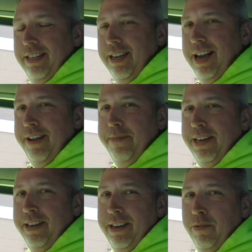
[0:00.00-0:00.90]
I've been
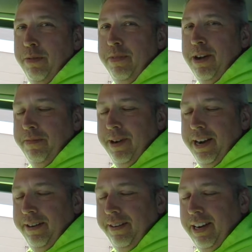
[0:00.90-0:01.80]
an equipment
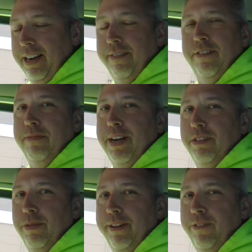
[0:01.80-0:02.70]
operator here for about
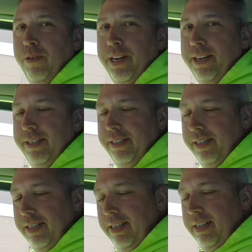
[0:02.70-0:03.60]
24 years,
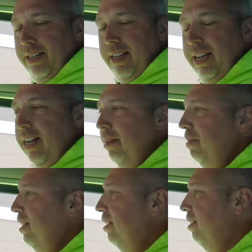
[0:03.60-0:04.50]
and I've
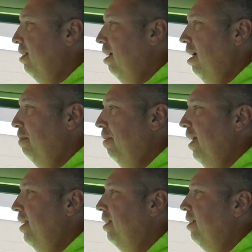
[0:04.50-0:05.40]
been
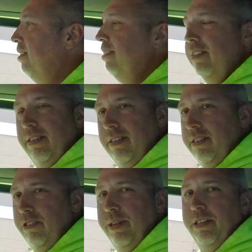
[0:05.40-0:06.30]
operating
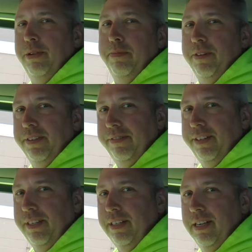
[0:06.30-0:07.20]
street sweepers
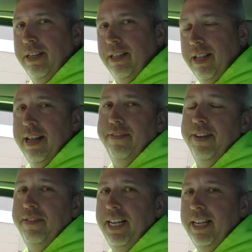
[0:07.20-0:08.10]
for the last
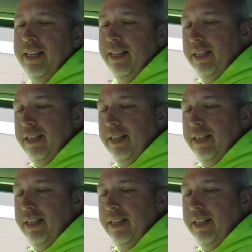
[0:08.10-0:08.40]
15.